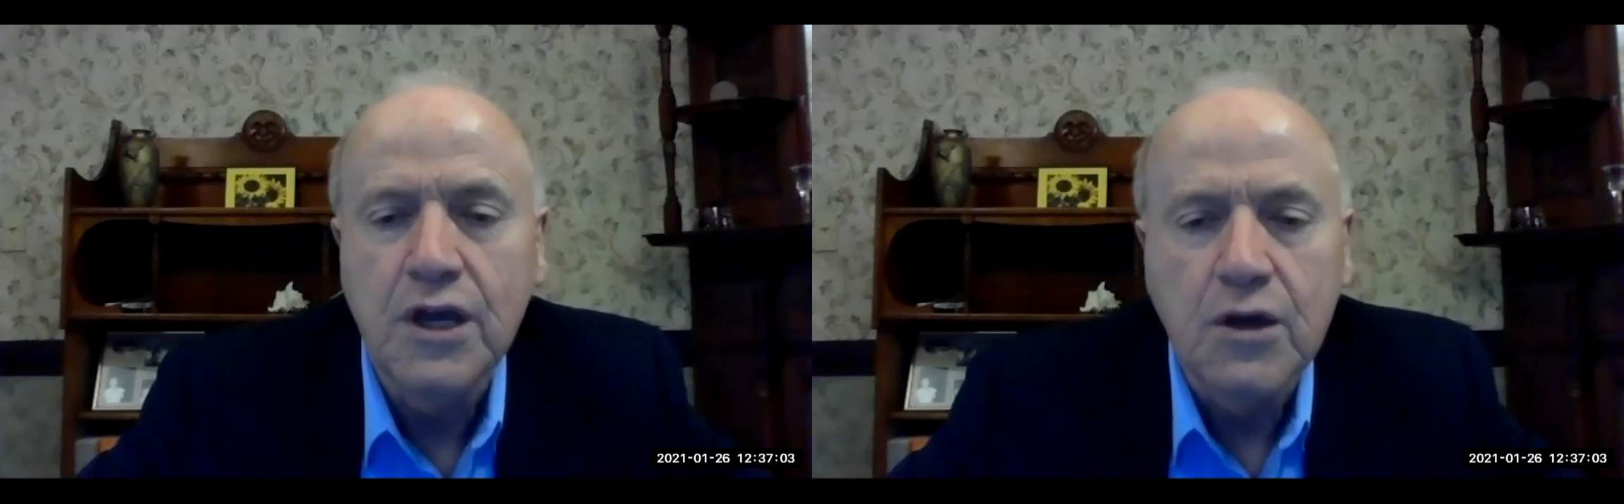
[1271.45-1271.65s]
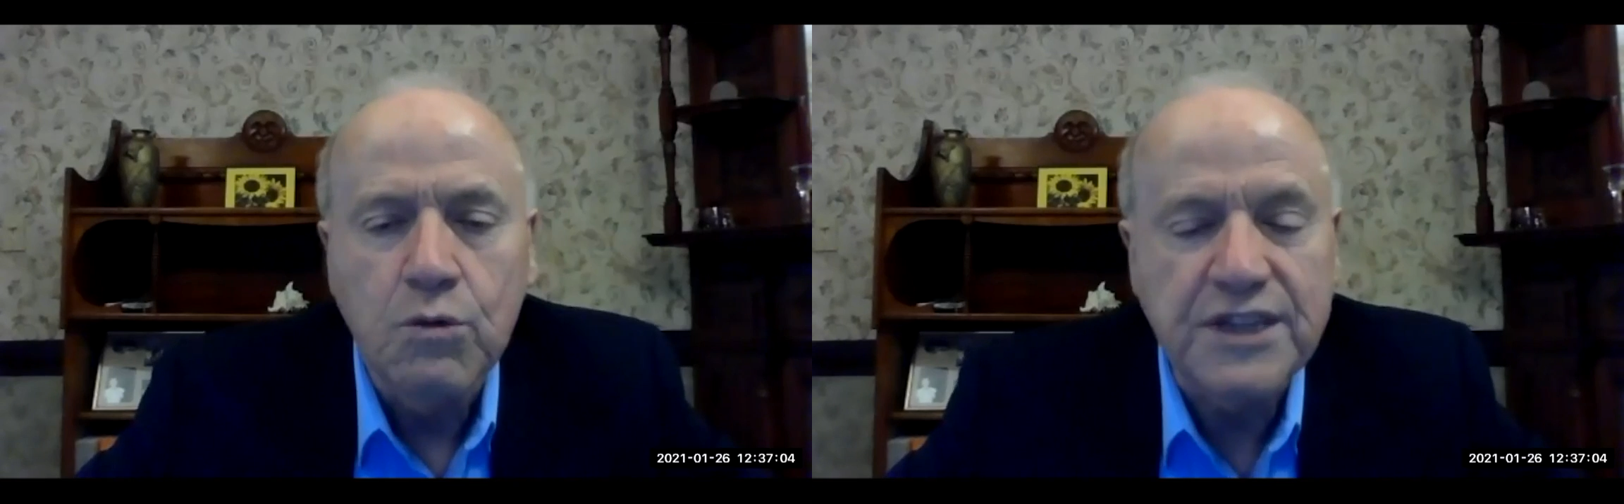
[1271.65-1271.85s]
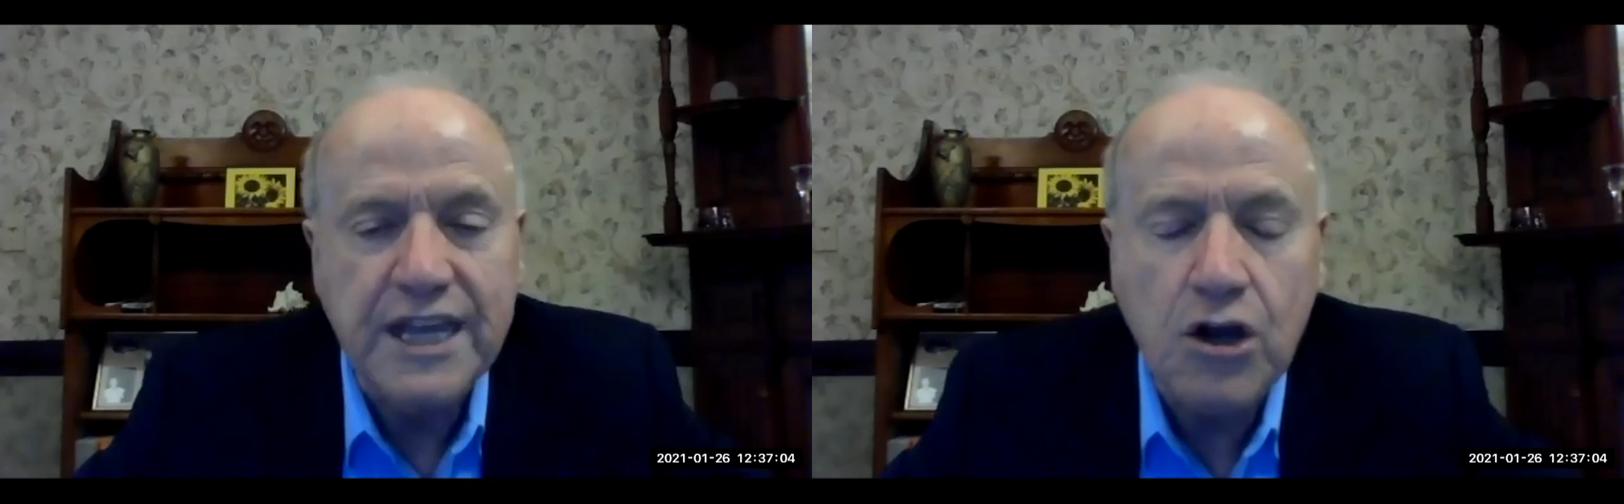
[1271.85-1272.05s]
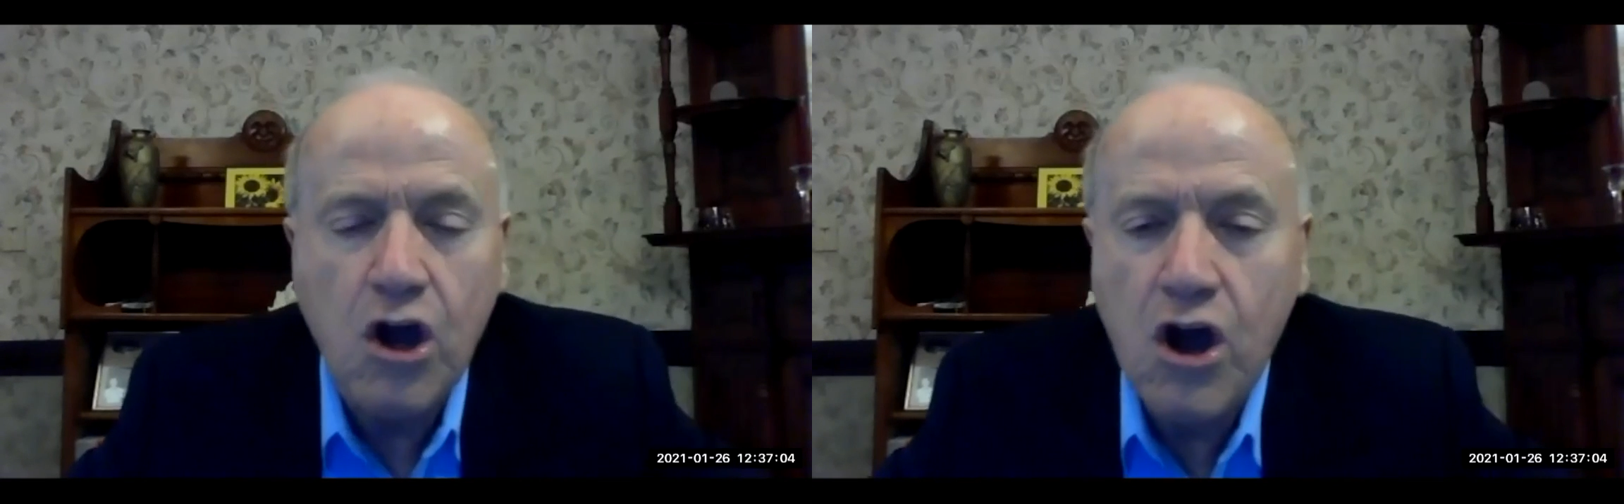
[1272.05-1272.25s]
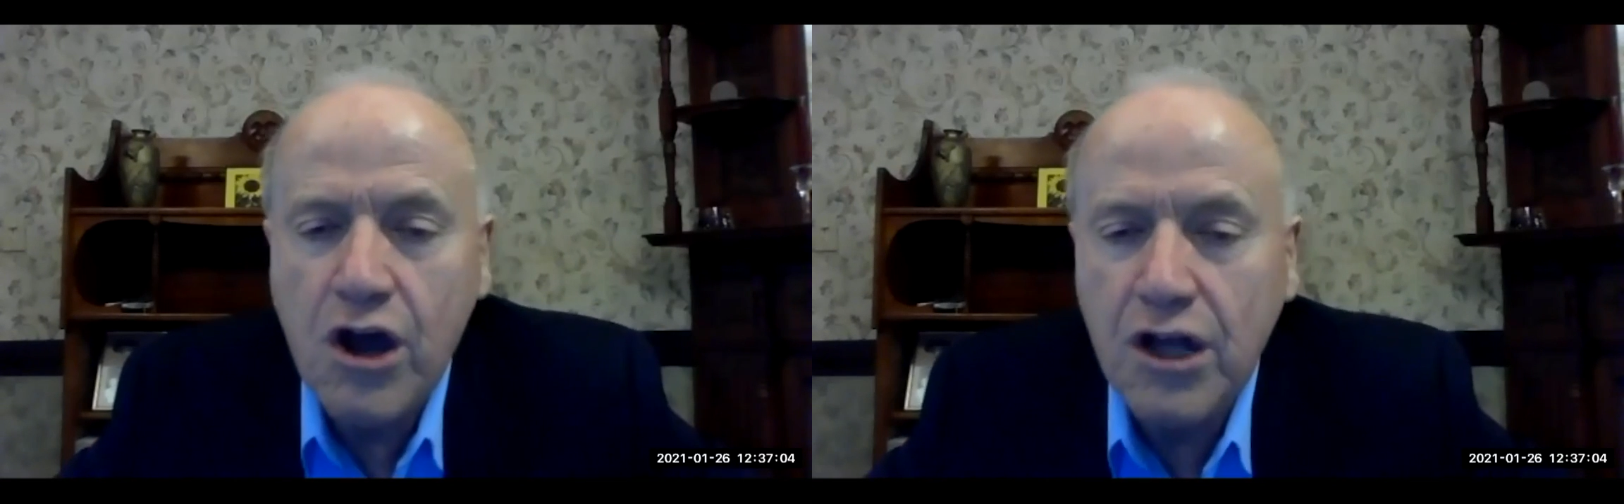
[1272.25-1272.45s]
when they
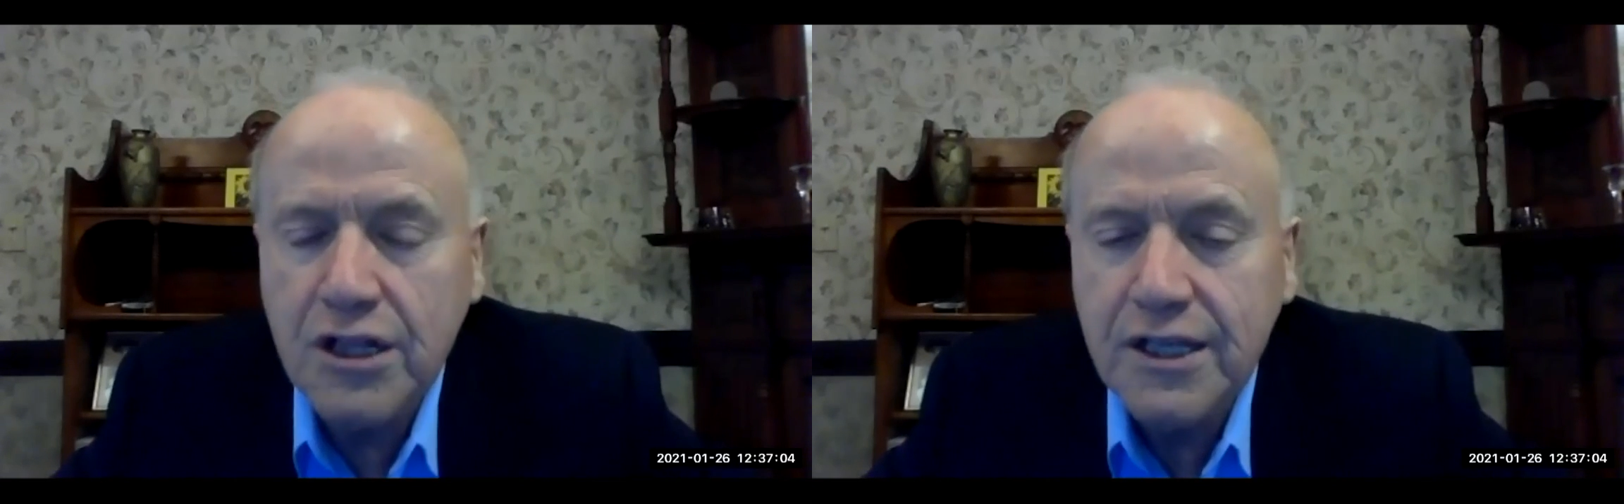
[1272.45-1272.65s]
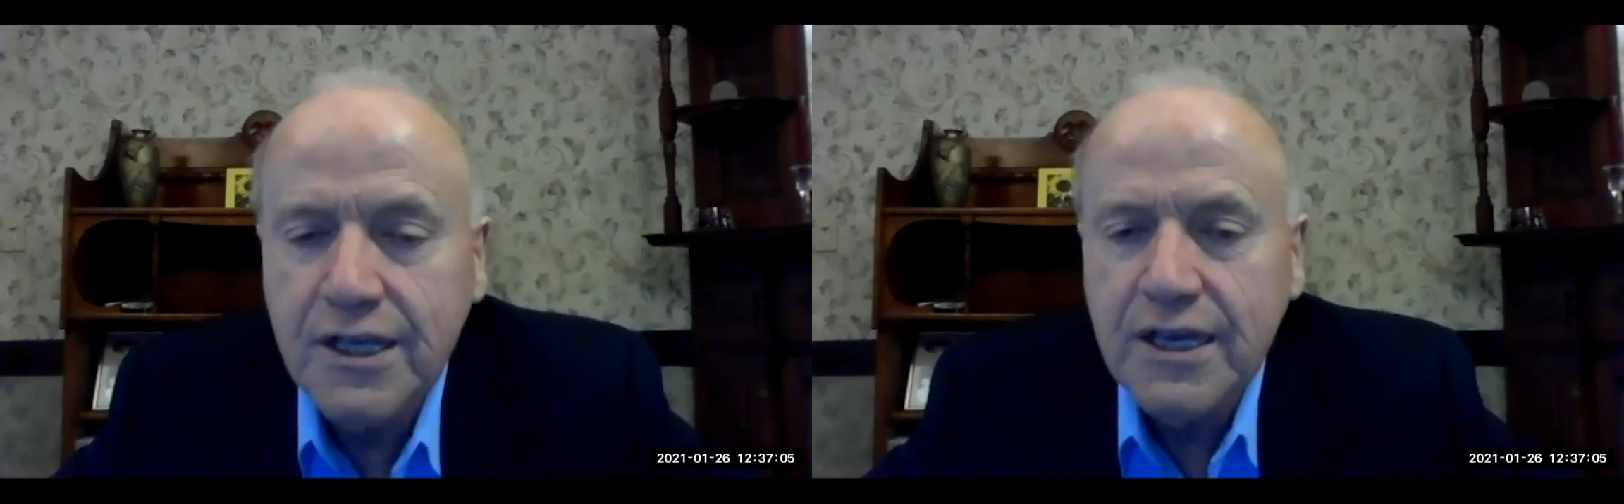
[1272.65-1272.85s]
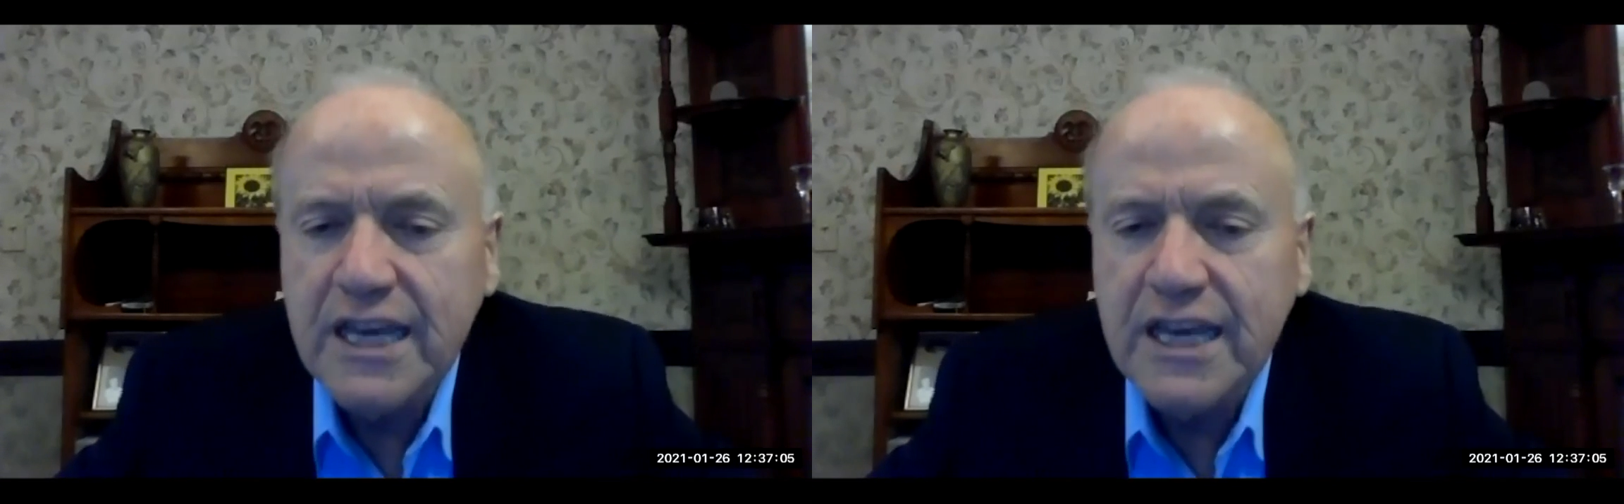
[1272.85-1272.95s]
call?